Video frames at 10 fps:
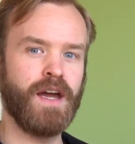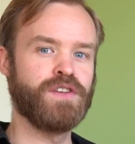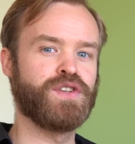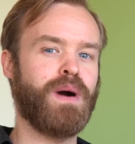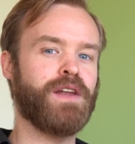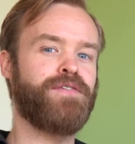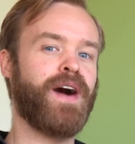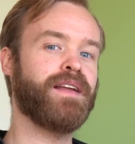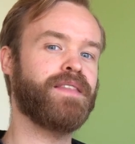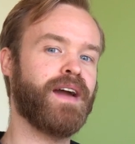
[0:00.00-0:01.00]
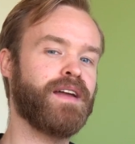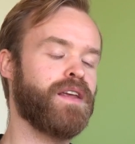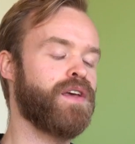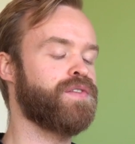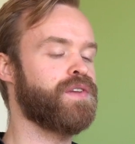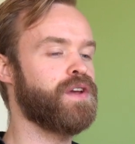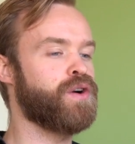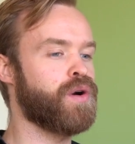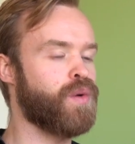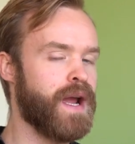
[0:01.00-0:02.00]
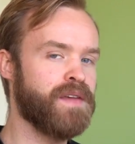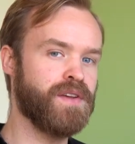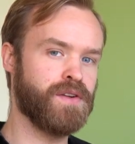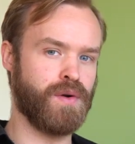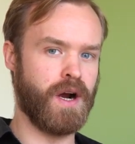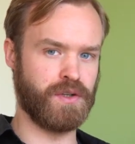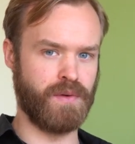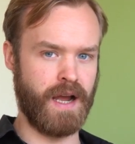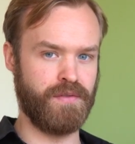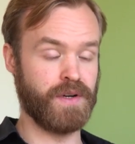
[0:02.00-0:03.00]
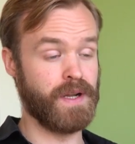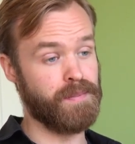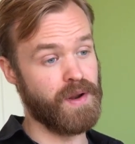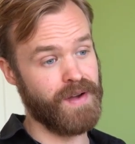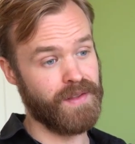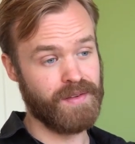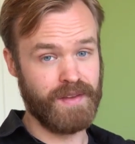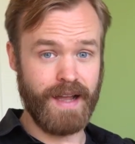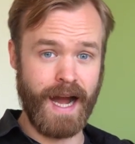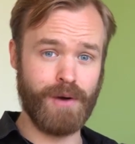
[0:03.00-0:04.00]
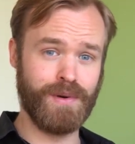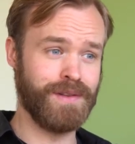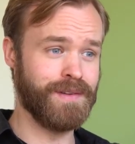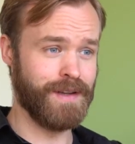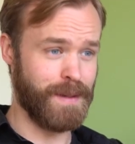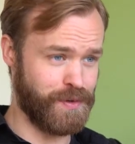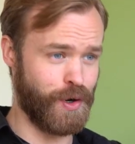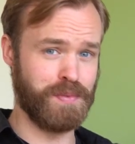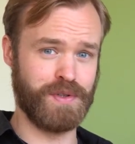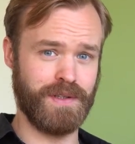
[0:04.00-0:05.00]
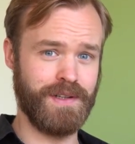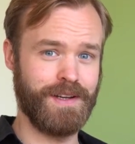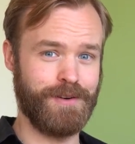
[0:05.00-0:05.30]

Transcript: So while phytate is the crazy truck driver that prevents the iron absorption,